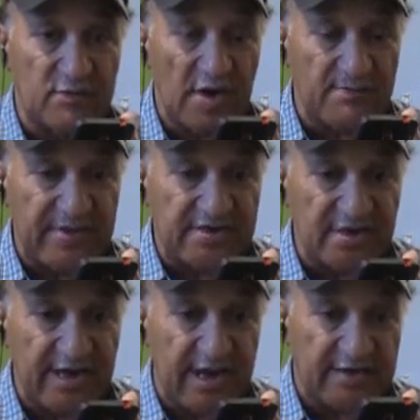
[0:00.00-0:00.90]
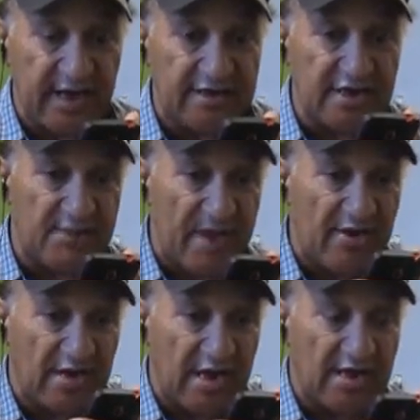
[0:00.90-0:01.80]
one piece of land and the
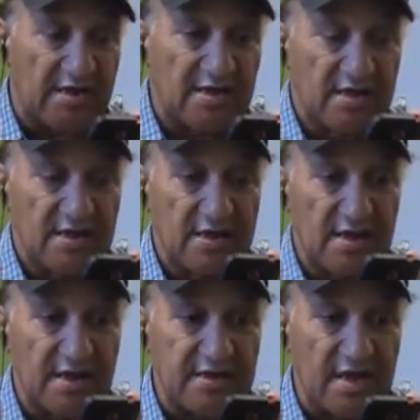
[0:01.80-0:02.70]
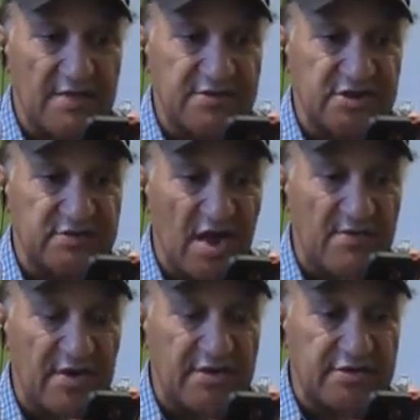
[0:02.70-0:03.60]
maunga. I've
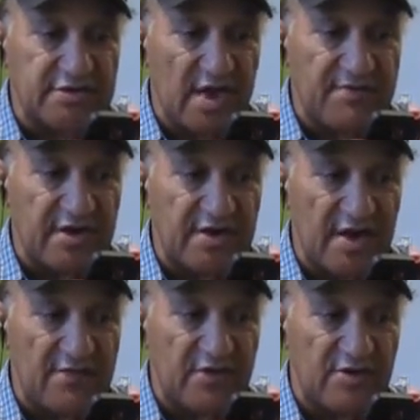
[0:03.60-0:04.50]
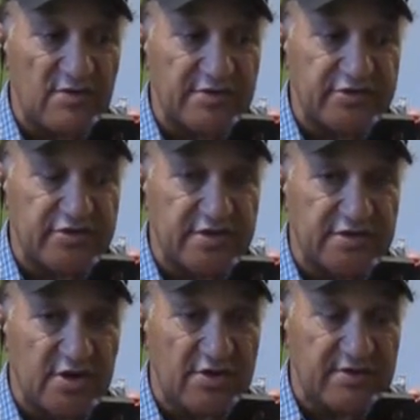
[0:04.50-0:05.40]
got all the
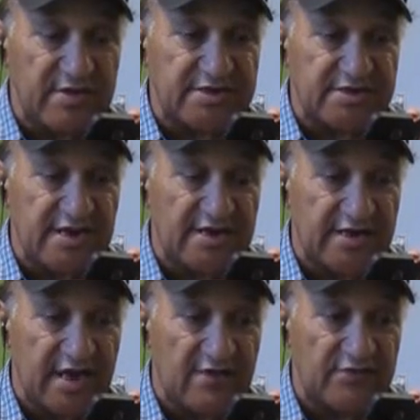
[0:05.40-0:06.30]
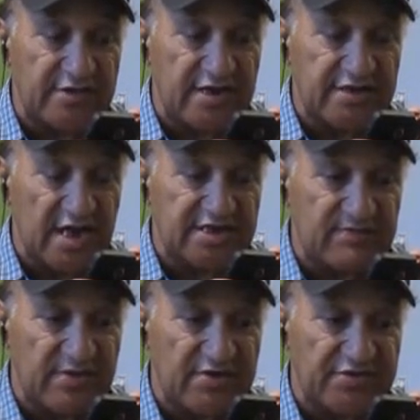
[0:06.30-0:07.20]
documents done now for that Ngati
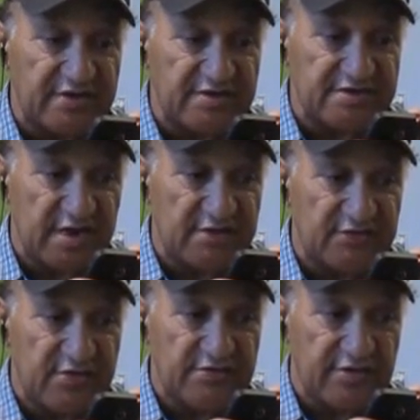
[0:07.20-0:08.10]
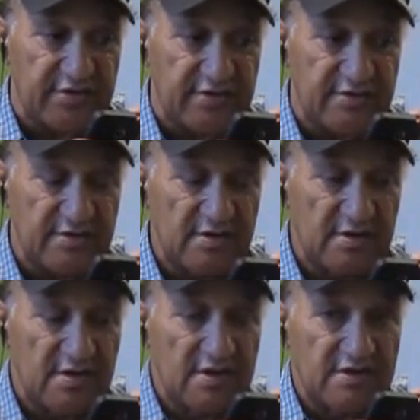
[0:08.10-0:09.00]
Pro thing to send through to you.
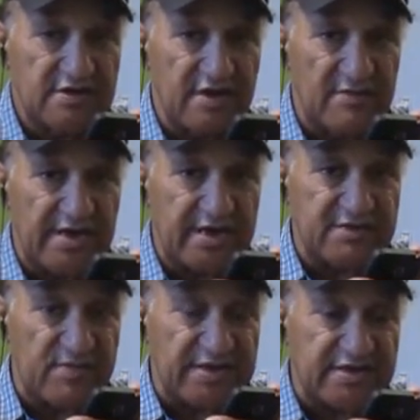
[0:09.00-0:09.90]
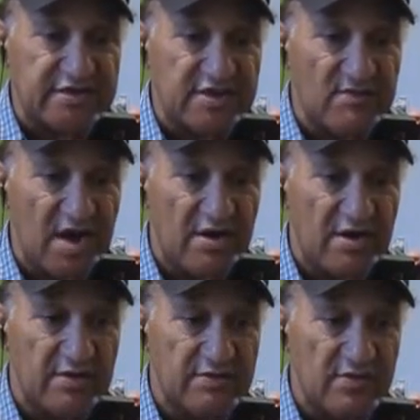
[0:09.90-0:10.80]
So you might expect it
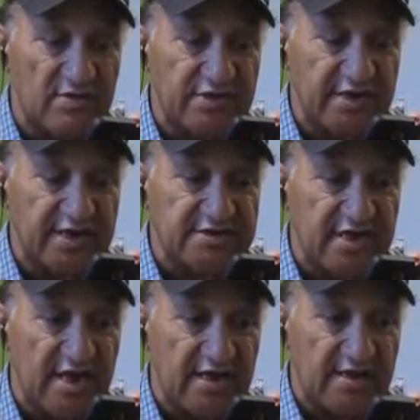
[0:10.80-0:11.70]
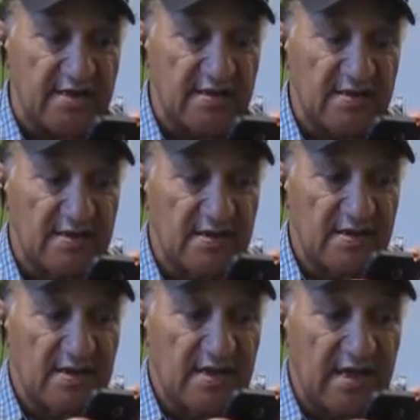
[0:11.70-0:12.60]
tomorrow or the next day.
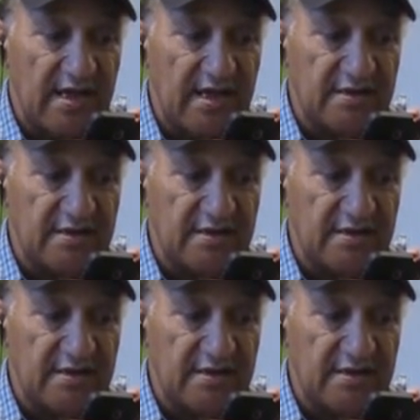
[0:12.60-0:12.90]
And